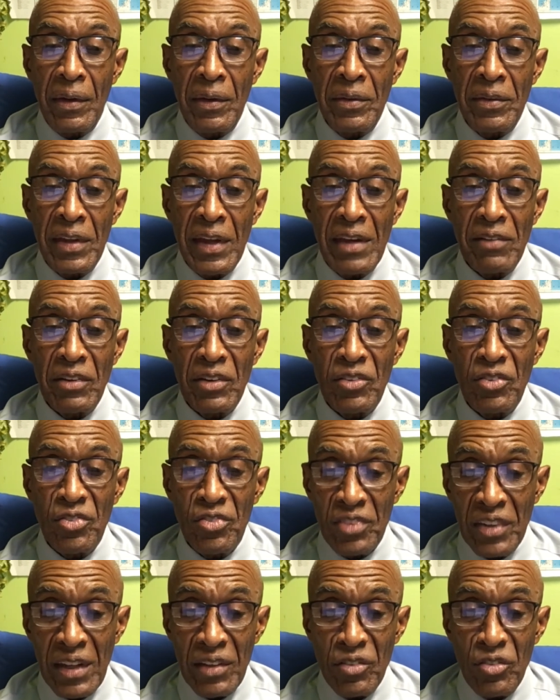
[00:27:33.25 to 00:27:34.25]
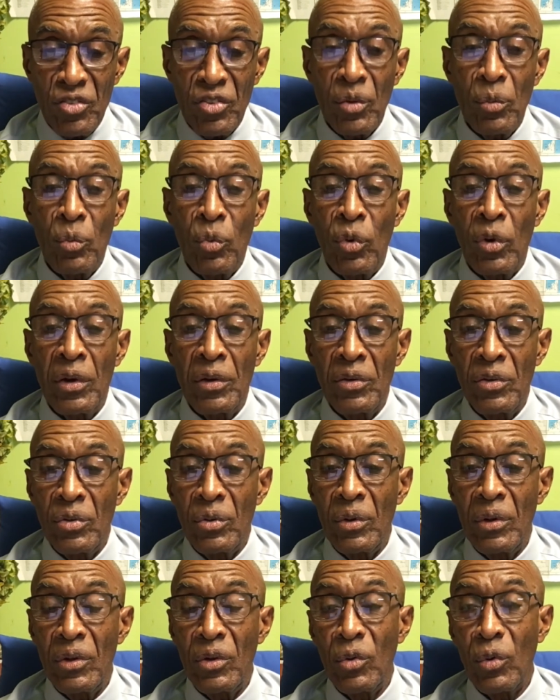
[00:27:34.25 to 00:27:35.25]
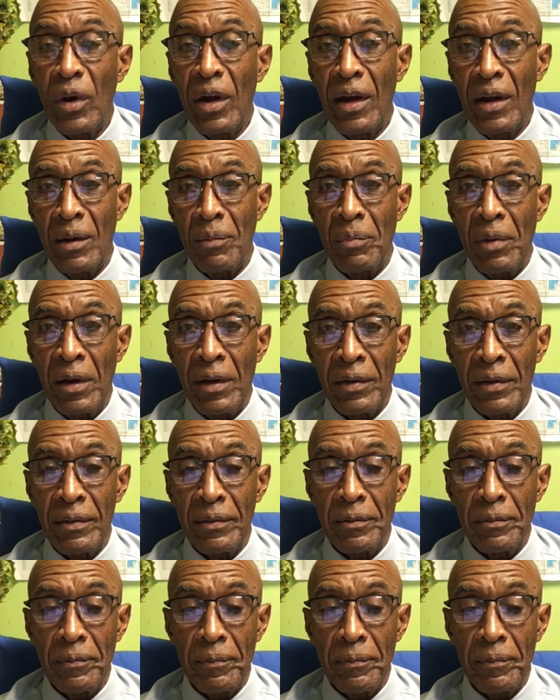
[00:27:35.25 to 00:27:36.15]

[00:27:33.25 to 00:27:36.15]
David sent someone to inquire about her.